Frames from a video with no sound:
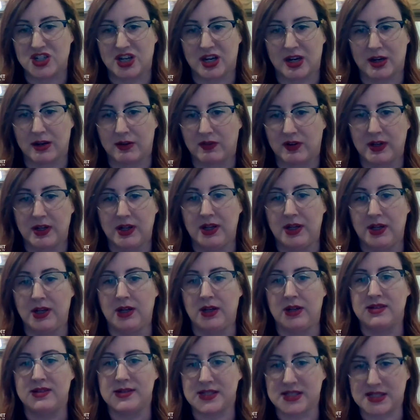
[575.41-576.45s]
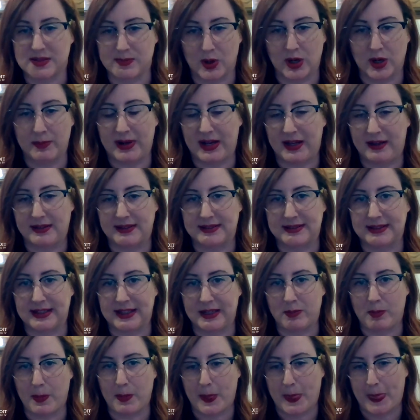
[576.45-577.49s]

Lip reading: of smart policy,